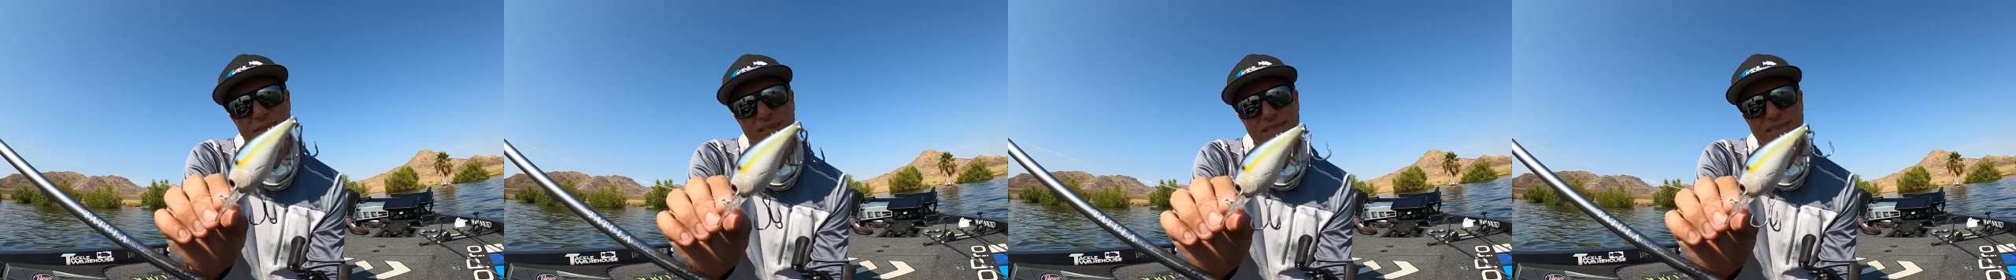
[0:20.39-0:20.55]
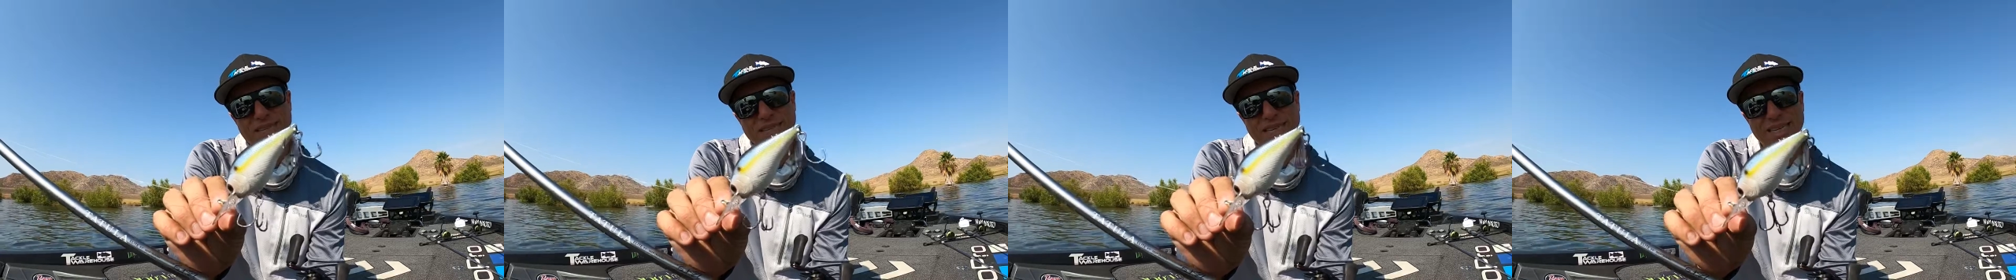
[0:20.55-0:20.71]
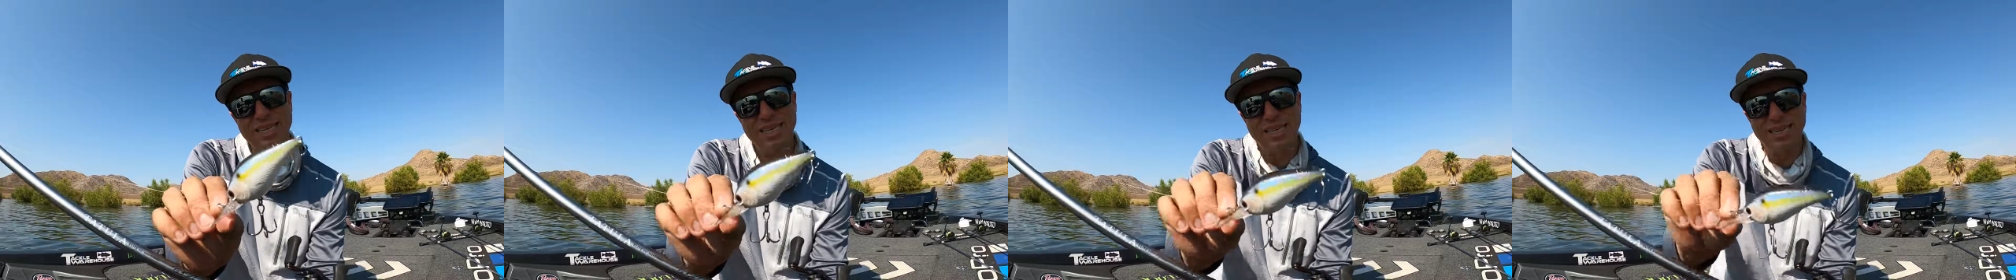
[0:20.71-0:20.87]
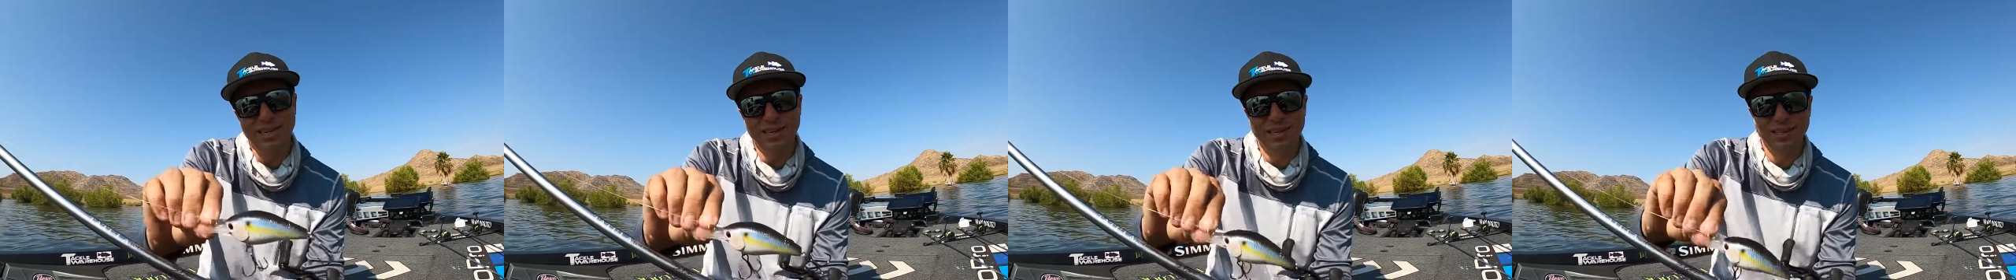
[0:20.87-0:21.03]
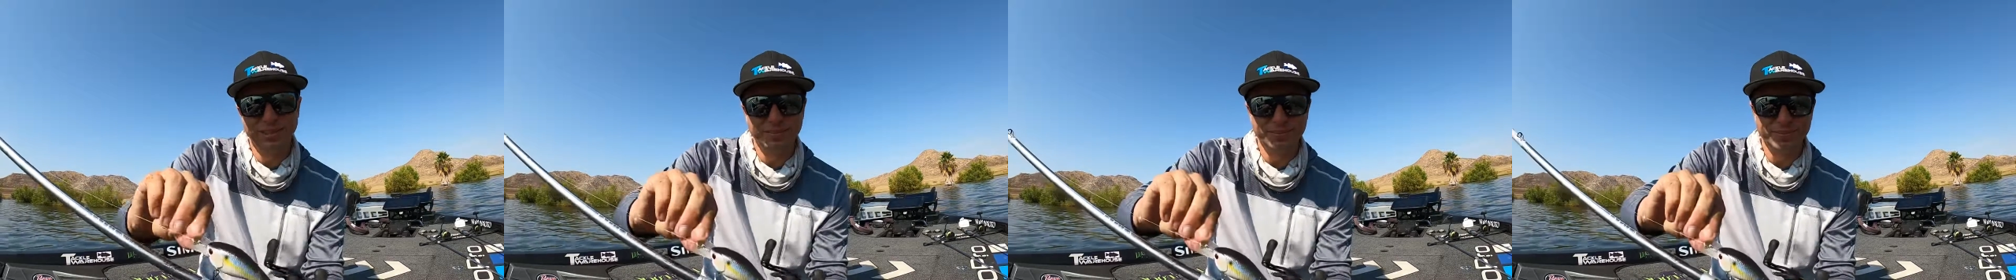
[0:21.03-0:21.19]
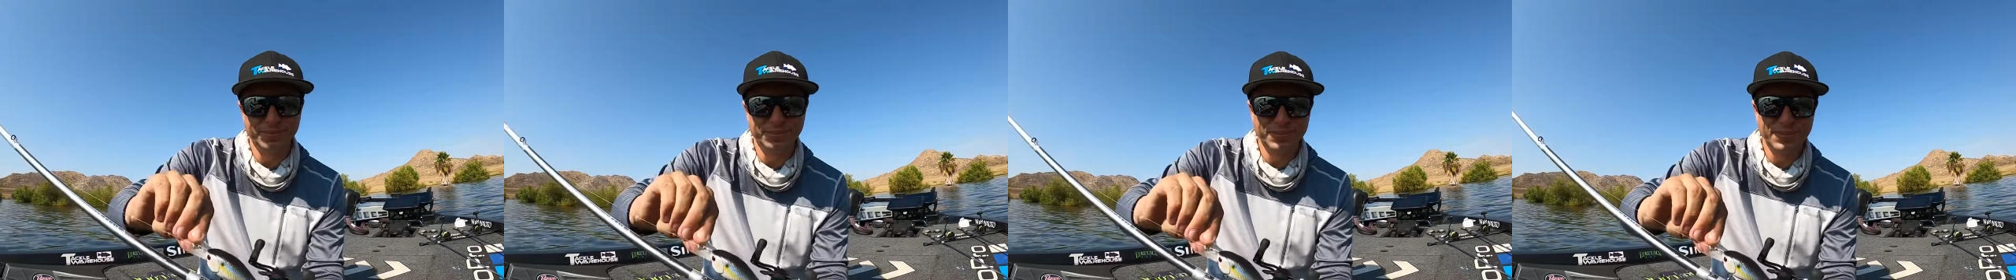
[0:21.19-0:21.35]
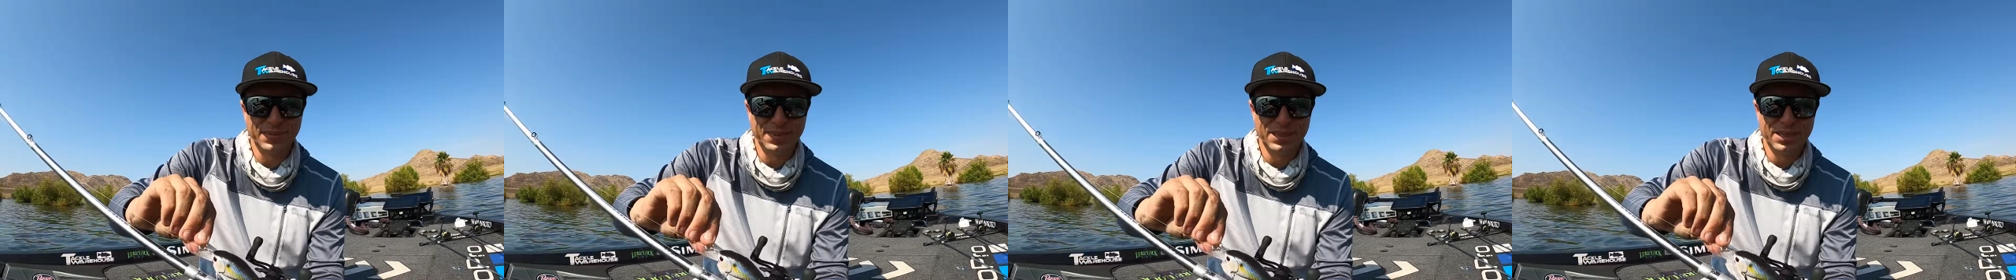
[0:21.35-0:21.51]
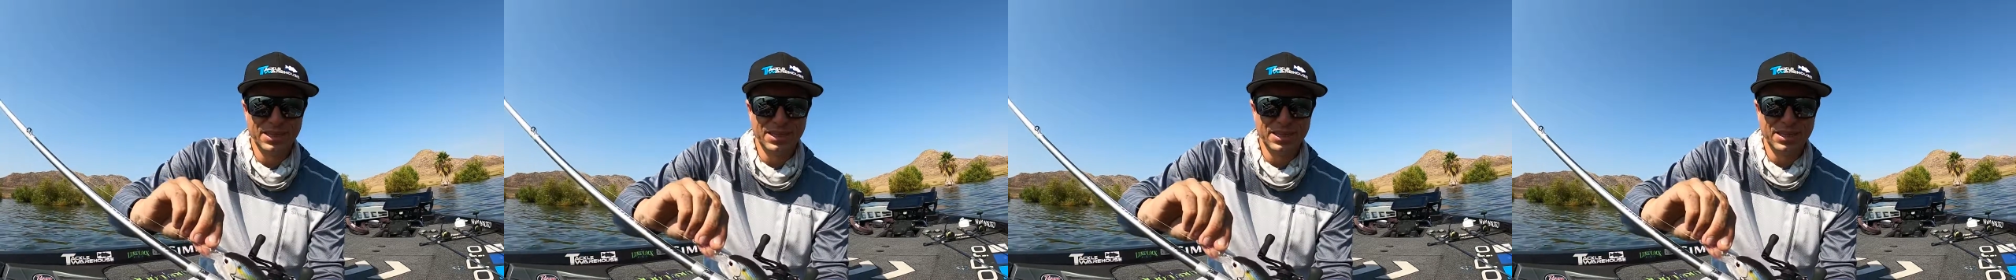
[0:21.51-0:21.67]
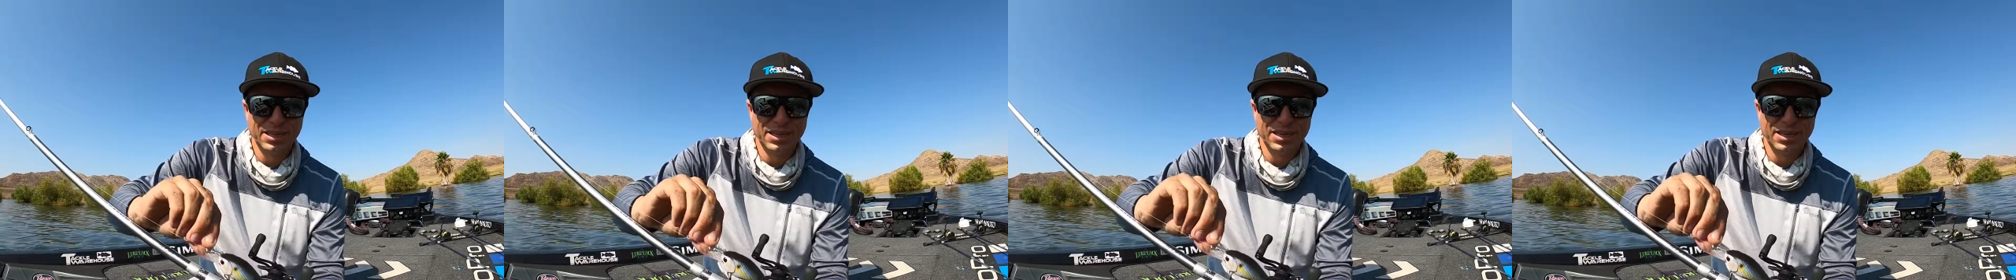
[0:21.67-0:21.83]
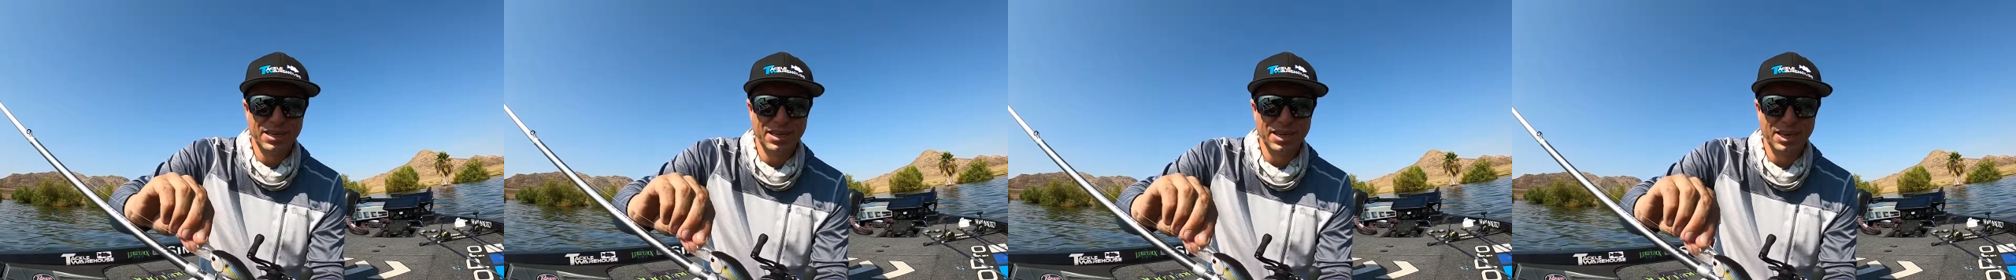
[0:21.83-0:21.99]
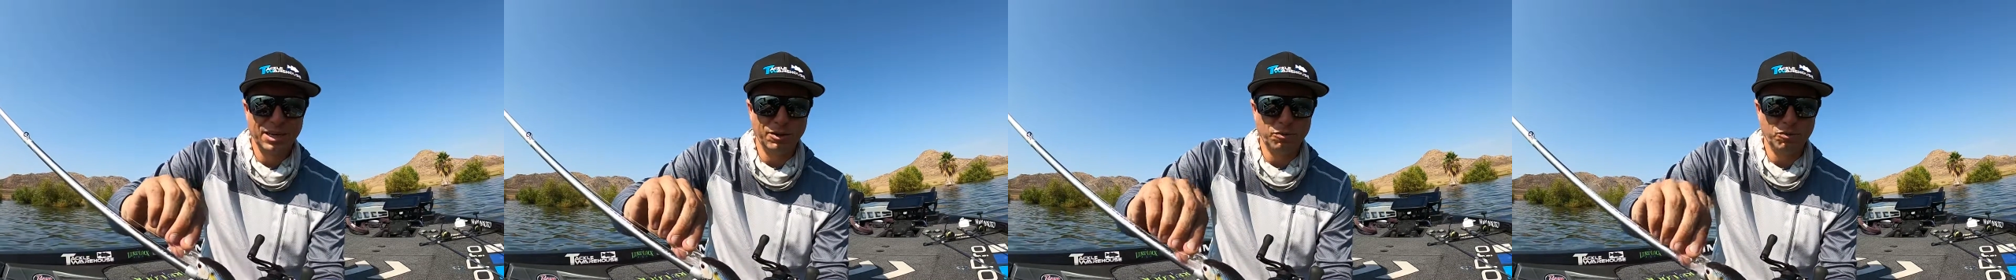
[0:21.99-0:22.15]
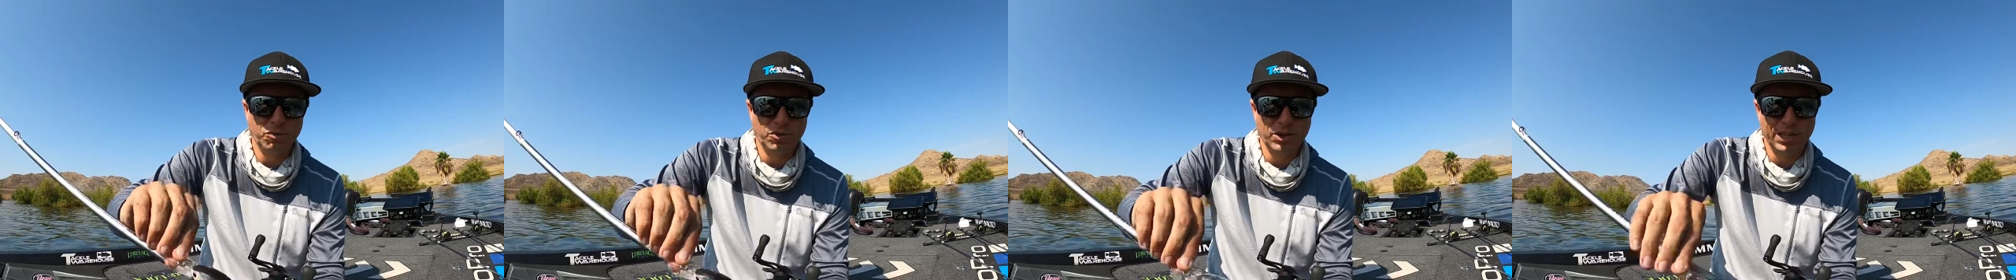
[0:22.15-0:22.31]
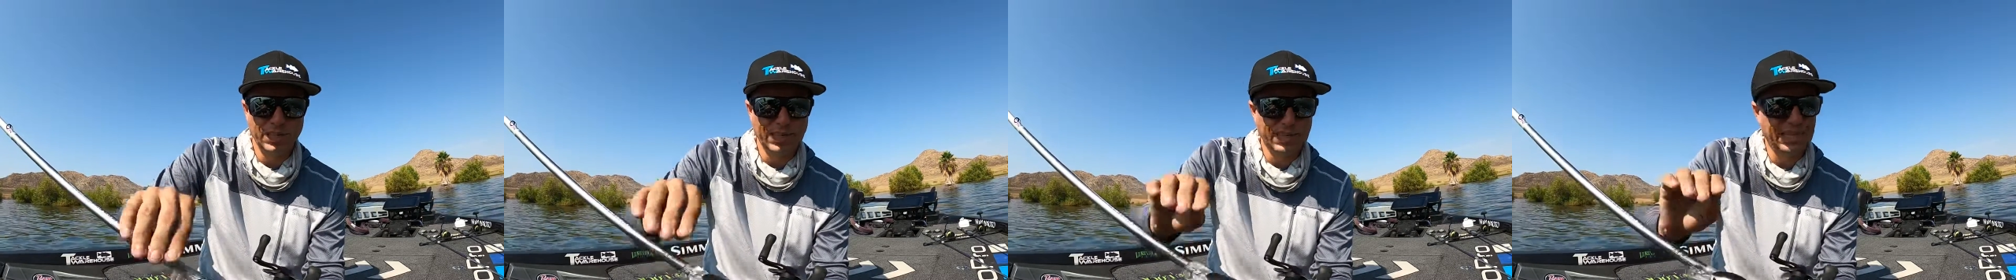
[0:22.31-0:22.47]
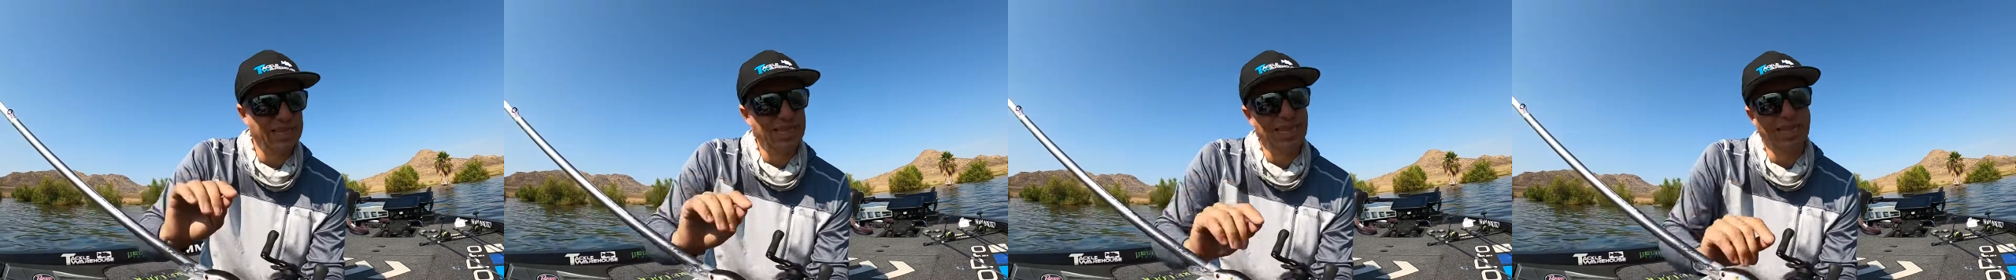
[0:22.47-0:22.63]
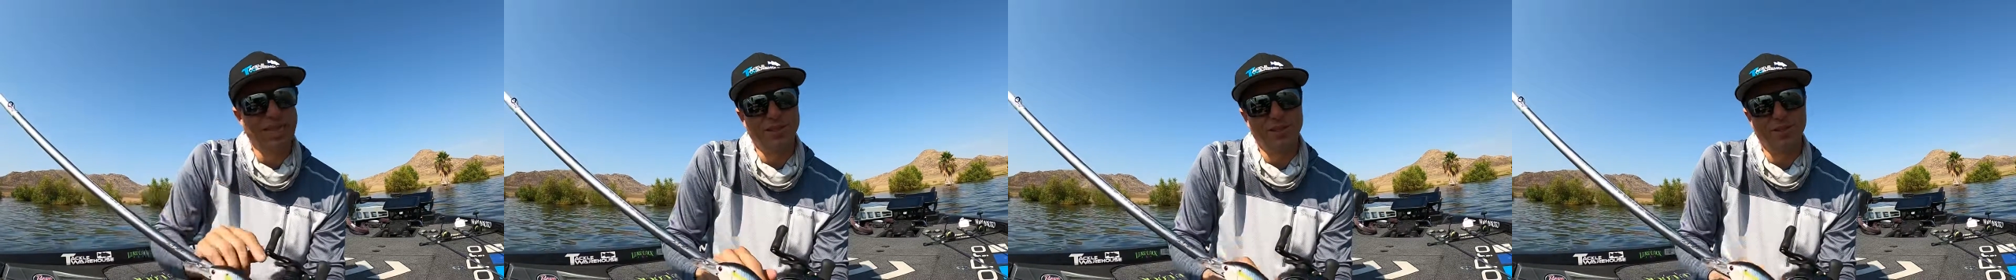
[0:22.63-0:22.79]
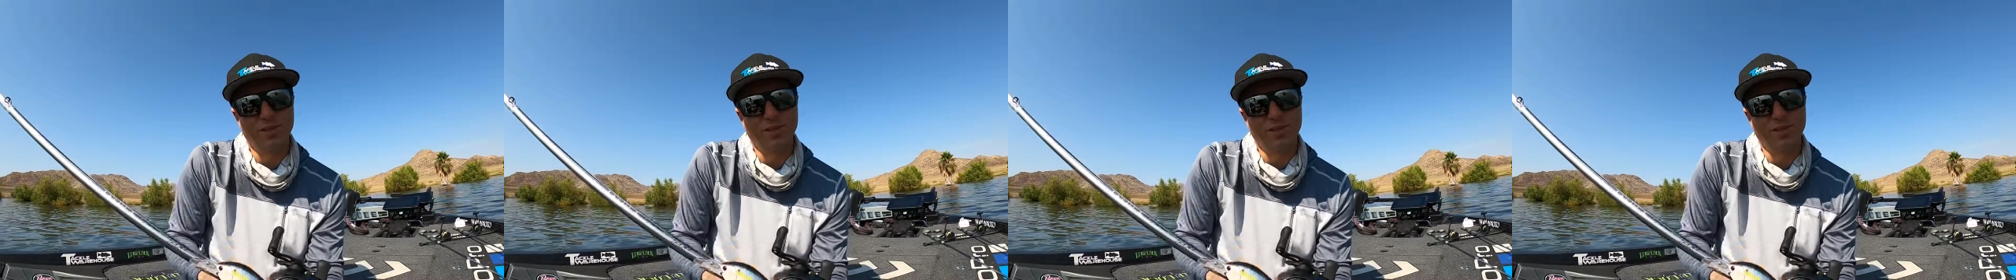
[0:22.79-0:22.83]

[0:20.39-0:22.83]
DD. I really like